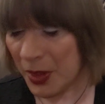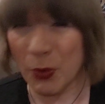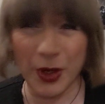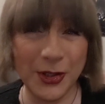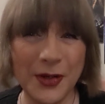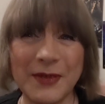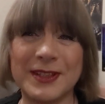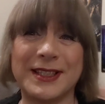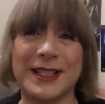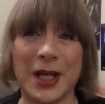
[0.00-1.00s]
what you don't even
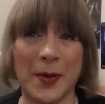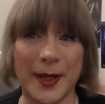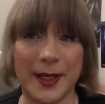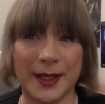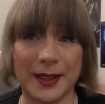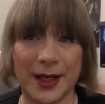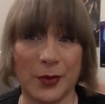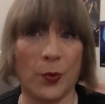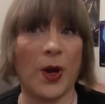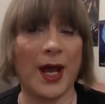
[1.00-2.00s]
see coming,
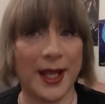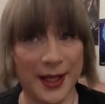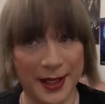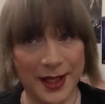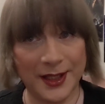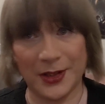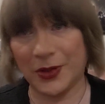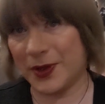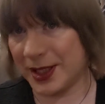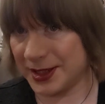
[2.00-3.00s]
and why they
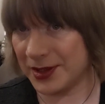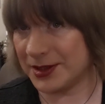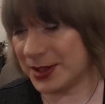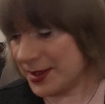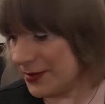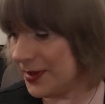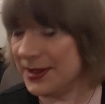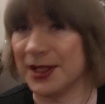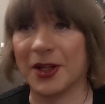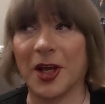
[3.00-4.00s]
do these certain
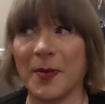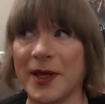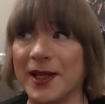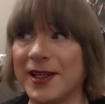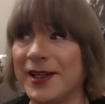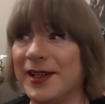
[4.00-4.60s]
things in the comic.